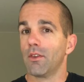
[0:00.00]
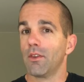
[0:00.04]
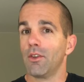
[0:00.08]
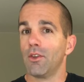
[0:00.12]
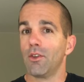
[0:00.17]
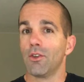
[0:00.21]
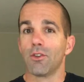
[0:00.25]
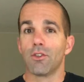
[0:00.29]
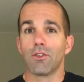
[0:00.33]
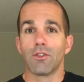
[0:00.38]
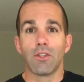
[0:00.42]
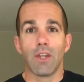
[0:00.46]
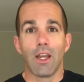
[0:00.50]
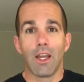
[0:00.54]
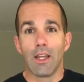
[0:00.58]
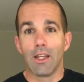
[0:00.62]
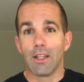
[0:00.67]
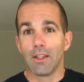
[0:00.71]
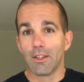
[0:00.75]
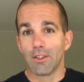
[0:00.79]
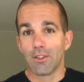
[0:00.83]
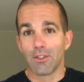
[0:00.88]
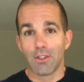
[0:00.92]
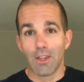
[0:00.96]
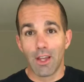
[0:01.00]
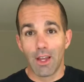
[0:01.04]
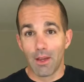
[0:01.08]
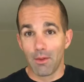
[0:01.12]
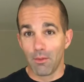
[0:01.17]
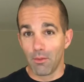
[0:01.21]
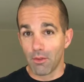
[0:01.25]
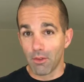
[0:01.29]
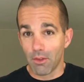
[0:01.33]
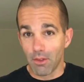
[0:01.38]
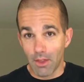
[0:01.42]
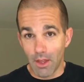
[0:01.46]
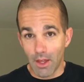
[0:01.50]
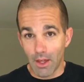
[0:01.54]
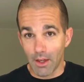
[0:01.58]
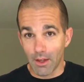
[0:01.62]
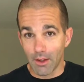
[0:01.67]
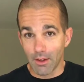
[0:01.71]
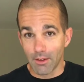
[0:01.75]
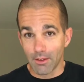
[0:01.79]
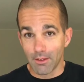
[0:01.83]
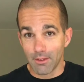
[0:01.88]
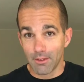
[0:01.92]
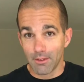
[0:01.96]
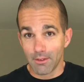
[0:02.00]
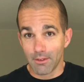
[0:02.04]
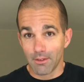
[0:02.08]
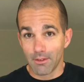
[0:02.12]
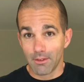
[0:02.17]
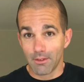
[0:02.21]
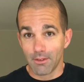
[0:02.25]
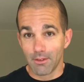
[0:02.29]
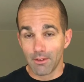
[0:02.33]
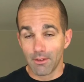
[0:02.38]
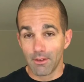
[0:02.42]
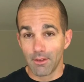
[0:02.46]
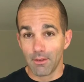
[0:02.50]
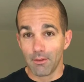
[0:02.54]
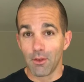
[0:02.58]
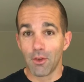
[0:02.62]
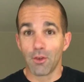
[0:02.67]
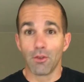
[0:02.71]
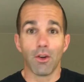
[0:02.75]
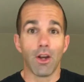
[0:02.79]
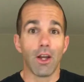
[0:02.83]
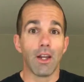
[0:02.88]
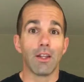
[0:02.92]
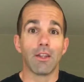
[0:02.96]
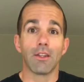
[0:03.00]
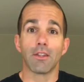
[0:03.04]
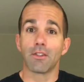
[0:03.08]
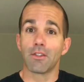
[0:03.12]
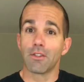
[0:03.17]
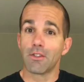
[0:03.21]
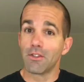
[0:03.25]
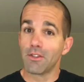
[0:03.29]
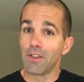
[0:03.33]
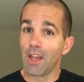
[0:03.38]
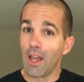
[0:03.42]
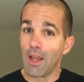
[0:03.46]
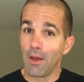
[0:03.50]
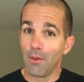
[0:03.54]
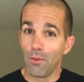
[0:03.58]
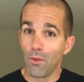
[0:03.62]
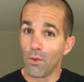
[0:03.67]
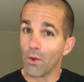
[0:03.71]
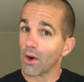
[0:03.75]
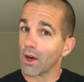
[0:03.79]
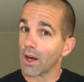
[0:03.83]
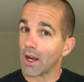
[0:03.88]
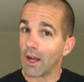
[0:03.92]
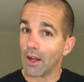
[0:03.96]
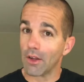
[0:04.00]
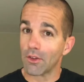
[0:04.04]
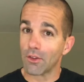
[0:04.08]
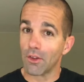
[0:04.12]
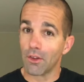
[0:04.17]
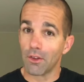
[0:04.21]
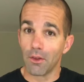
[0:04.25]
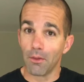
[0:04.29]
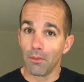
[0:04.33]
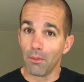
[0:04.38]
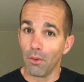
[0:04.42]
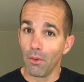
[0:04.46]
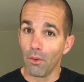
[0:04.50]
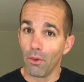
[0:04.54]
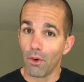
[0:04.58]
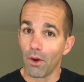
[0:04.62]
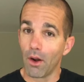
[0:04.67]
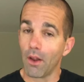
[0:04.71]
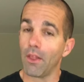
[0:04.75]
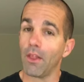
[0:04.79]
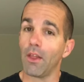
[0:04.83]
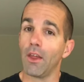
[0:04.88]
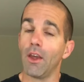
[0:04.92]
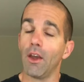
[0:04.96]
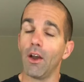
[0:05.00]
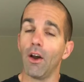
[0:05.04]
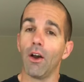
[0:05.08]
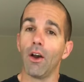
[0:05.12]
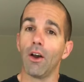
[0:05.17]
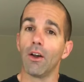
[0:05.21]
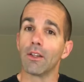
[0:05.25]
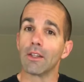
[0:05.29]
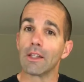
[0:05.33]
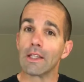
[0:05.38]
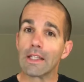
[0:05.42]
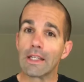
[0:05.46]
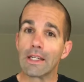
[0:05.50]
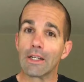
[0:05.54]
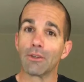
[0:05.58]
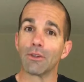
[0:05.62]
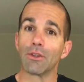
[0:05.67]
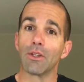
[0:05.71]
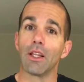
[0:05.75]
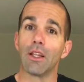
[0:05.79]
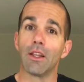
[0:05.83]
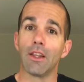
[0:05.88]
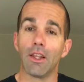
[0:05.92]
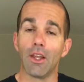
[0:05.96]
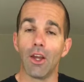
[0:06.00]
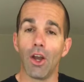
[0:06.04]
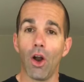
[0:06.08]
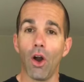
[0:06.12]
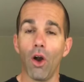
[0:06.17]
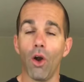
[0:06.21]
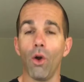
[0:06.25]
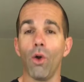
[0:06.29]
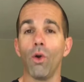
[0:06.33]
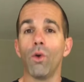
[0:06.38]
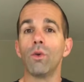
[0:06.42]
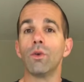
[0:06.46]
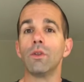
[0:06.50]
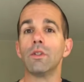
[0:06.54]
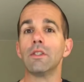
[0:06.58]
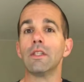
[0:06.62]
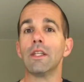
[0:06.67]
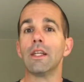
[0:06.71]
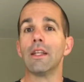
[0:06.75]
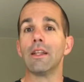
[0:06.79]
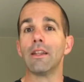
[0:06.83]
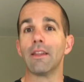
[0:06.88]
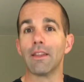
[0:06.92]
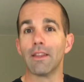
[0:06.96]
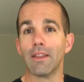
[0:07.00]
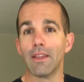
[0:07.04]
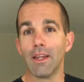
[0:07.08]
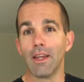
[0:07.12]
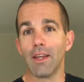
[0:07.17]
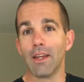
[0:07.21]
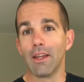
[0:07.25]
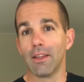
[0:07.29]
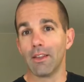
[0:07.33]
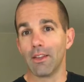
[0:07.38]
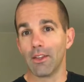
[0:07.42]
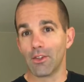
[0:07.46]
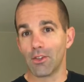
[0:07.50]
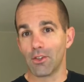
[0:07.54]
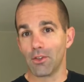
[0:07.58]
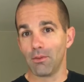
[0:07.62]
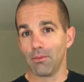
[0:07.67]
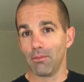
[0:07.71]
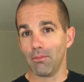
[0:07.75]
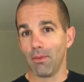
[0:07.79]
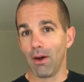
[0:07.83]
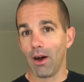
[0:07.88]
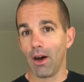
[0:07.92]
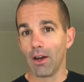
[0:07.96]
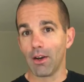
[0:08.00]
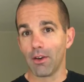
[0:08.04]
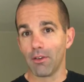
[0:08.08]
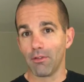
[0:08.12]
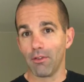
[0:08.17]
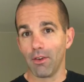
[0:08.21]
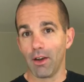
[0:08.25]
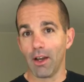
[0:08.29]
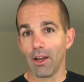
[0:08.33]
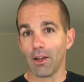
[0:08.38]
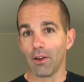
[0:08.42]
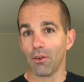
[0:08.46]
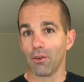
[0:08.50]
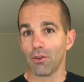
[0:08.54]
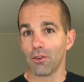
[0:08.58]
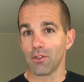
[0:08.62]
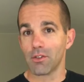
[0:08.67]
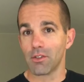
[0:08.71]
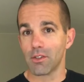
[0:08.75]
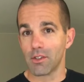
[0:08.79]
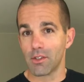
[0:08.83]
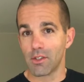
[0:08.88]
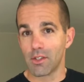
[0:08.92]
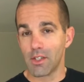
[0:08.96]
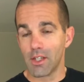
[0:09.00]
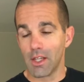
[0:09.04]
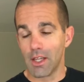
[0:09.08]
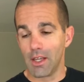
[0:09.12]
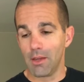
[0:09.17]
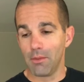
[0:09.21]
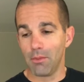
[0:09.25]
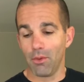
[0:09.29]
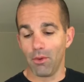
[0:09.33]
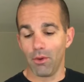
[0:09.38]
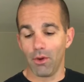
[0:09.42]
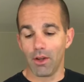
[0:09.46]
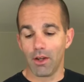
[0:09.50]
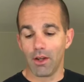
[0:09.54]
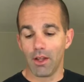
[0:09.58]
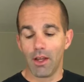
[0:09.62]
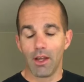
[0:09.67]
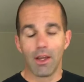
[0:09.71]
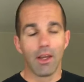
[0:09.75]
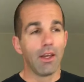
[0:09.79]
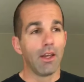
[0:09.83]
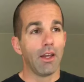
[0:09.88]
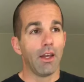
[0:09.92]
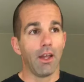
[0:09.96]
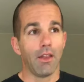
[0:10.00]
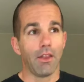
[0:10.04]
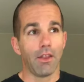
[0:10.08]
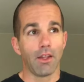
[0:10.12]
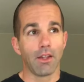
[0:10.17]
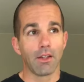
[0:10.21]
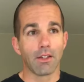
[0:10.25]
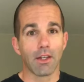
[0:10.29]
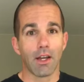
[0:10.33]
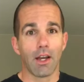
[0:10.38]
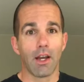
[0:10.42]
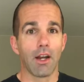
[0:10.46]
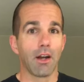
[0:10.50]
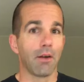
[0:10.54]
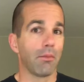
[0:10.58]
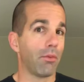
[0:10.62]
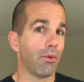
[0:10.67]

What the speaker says: you're saying the same thing. You're writing the same workouts on the board. The literally the only thing that you're modifying or is the sticky point, and the entire